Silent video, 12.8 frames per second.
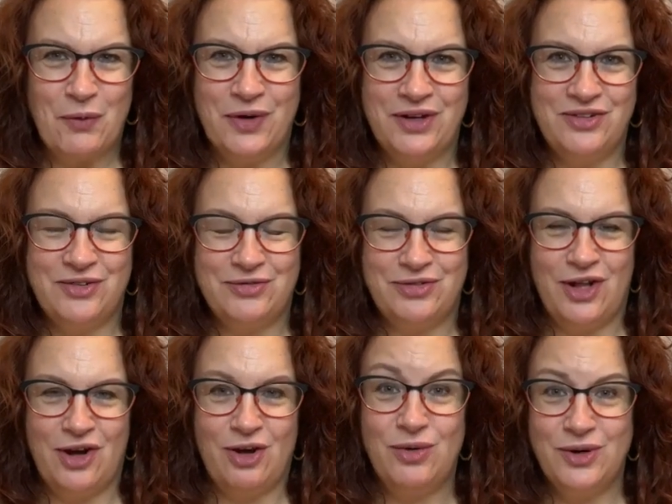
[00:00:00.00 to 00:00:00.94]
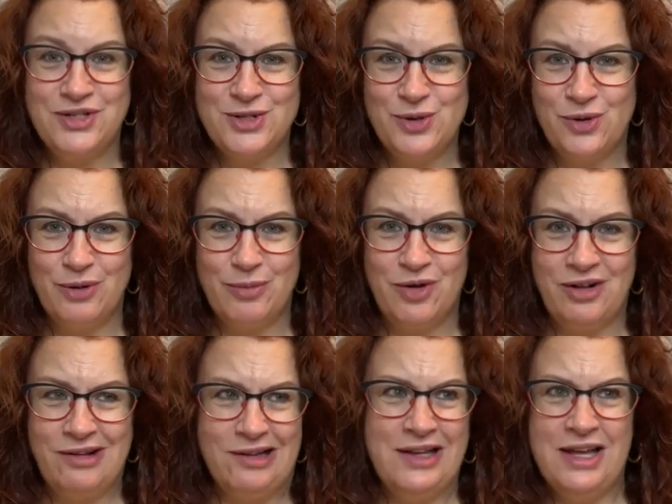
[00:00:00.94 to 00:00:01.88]
What is a flaw? What's
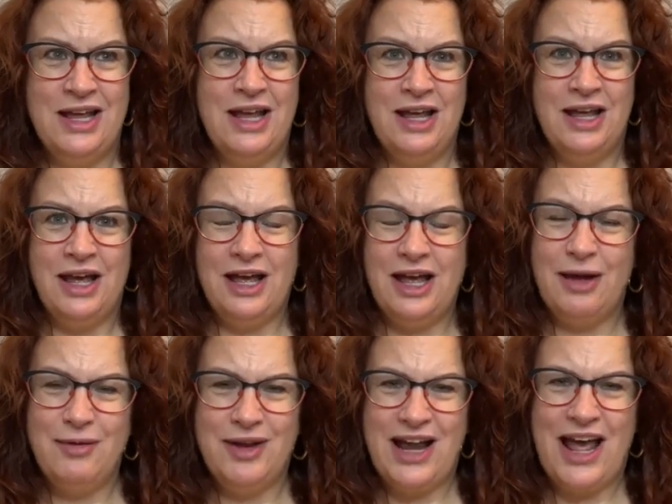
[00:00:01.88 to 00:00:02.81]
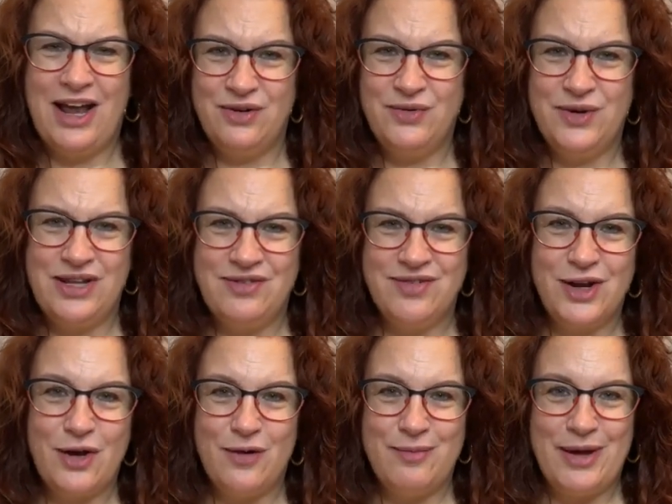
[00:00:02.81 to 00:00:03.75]
normal? I mean, how do we
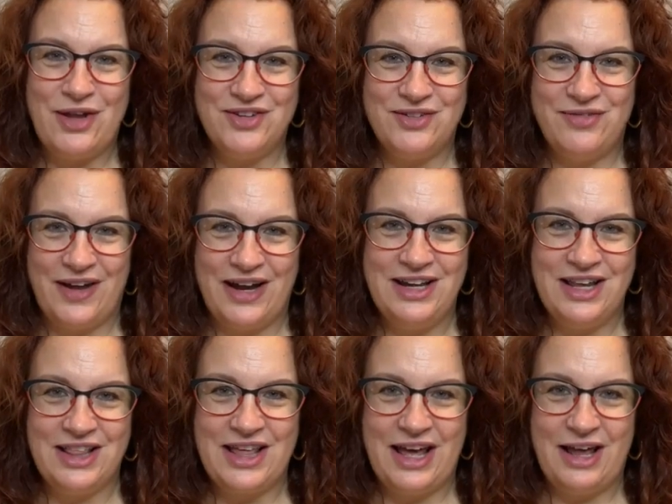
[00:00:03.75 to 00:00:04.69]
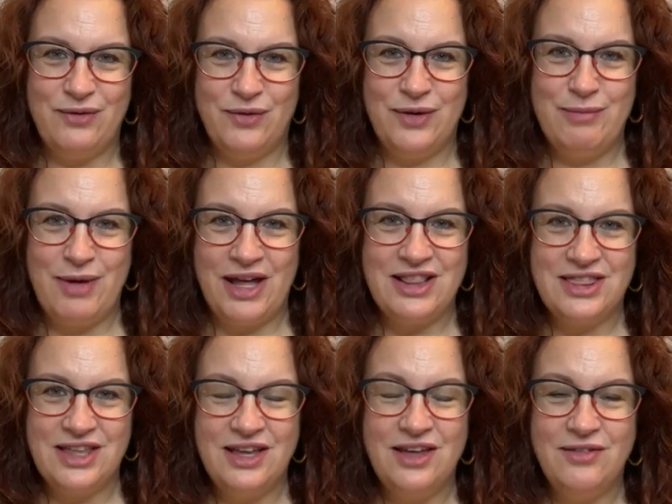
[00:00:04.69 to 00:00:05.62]
even go about defining that? We
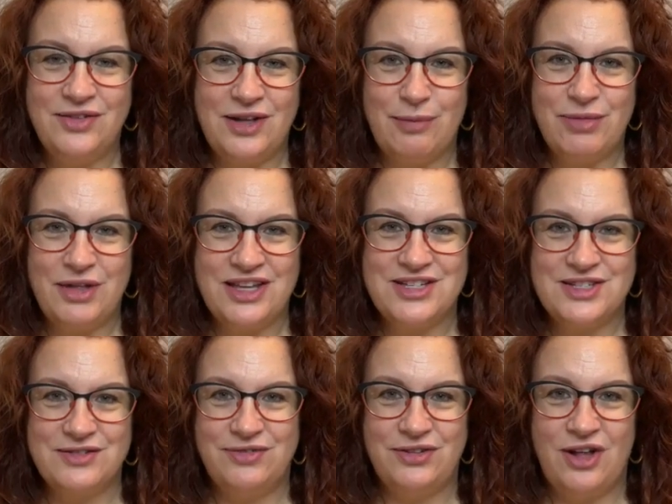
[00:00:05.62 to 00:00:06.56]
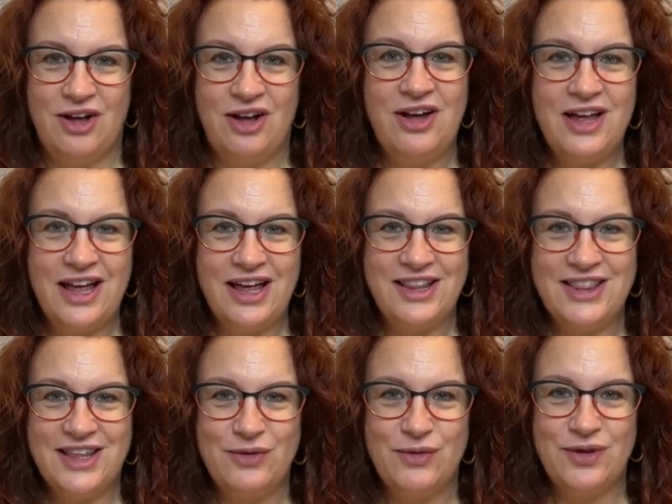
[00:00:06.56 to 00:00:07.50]
might think of something as a flaw,
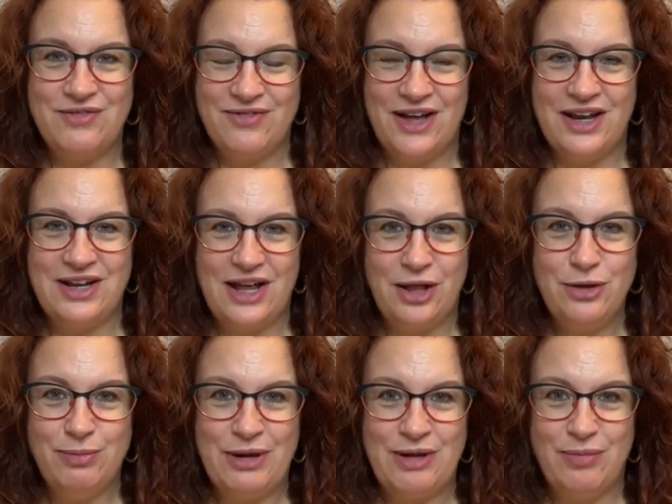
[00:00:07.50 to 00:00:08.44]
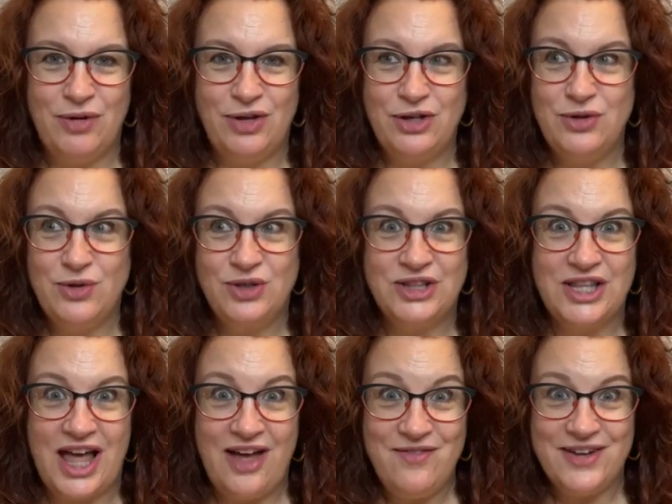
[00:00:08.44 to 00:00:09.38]
and then we find other people who
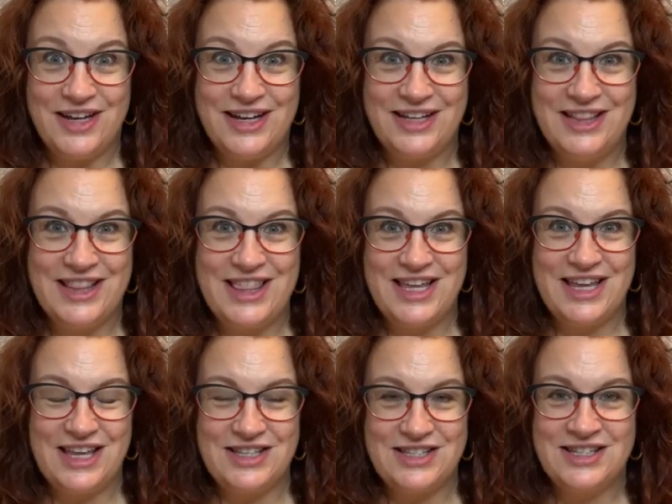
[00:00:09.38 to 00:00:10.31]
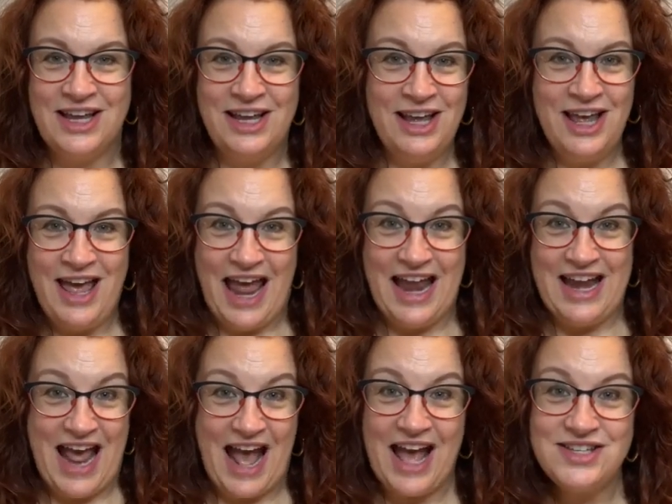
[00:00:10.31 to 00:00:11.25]
love it and think it's
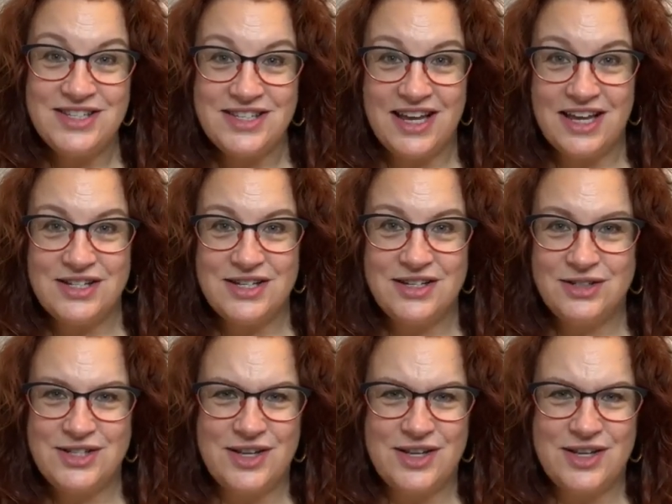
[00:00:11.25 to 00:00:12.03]
an asset.